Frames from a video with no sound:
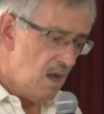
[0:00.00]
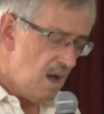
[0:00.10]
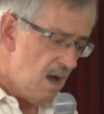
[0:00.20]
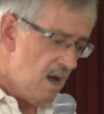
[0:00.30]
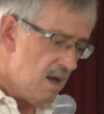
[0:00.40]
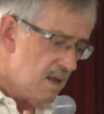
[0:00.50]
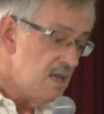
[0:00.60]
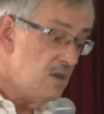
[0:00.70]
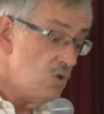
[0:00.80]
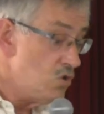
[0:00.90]

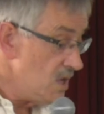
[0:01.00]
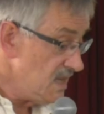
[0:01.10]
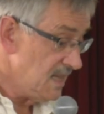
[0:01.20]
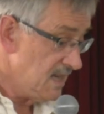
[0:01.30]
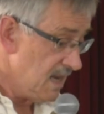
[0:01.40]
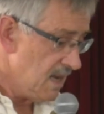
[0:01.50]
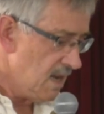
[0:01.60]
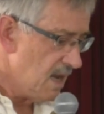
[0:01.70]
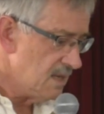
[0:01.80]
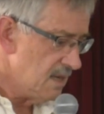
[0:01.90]

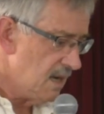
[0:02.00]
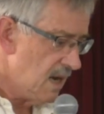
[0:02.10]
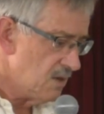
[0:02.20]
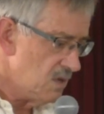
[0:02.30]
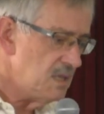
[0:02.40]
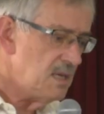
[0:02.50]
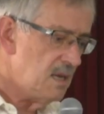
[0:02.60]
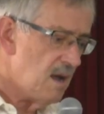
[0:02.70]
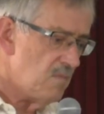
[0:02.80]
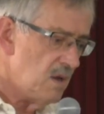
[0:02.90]
Ecotricity as an electricity
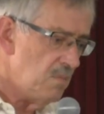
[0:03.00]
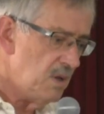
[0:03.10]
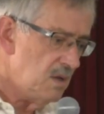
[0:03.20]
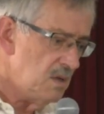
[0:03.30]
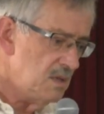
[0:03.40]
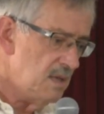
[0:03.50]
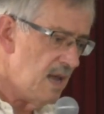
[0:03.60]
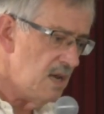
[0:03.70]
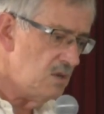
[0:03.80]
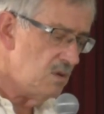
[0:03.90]
company because
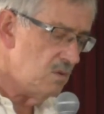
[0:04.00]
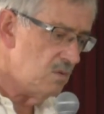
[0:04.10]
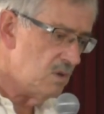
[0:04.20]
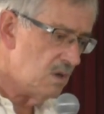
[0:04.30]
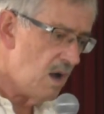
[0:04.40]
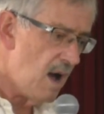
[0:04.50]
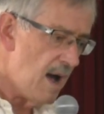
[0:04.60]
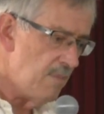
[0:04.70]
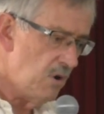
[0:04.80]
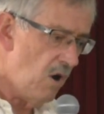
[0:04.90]
they do the
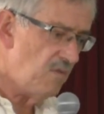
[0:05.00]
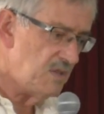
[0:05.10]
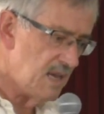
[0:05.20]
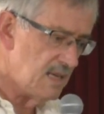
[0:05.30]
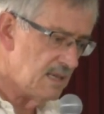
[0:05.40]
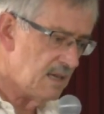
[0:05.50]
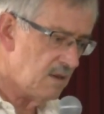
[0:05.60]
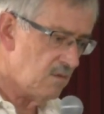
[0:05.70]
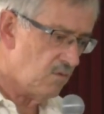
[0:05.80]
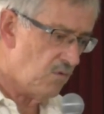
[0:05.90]
carbon
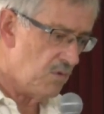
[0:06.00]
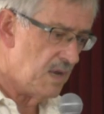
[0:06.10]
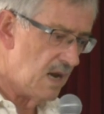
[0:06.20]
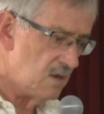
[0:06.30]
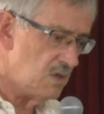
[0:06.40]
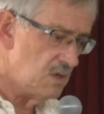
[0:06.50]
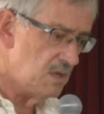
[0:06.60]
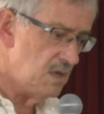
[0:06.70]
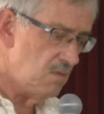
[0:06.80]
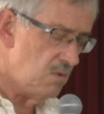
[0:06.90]
offsetting for the
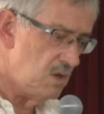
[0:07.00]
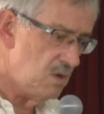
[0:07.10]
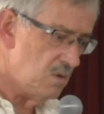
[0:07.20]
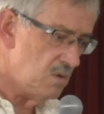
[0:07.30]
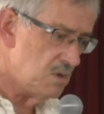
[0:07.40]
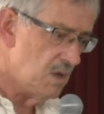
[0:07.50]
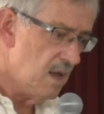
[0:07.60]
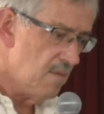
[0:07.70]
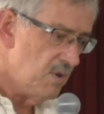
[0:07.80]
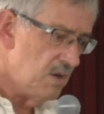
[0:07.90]
electricity we use.
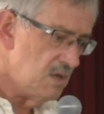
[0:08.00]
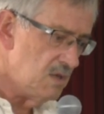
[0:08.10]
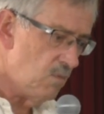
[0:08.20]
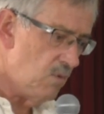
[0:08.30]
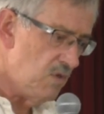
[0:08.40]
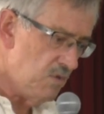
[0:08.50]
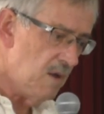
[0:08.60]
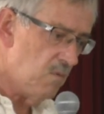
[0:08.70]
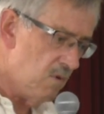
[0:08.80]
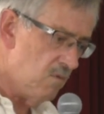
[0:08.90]
Because we
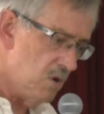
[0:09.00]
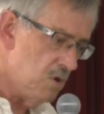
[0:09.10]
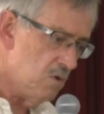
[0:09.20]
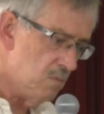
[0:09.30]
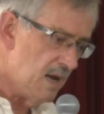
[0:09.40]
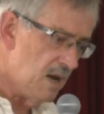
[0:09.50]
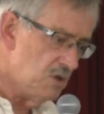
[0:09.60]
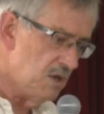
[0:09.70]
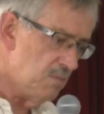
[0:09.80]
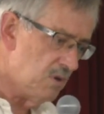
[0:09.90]
think we're renewable
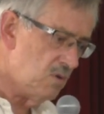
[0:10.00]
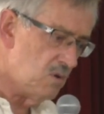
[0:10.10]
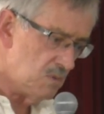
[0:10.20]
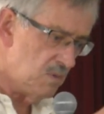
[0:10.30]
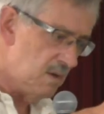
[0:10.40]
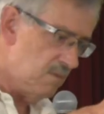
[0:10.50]
energy, but of course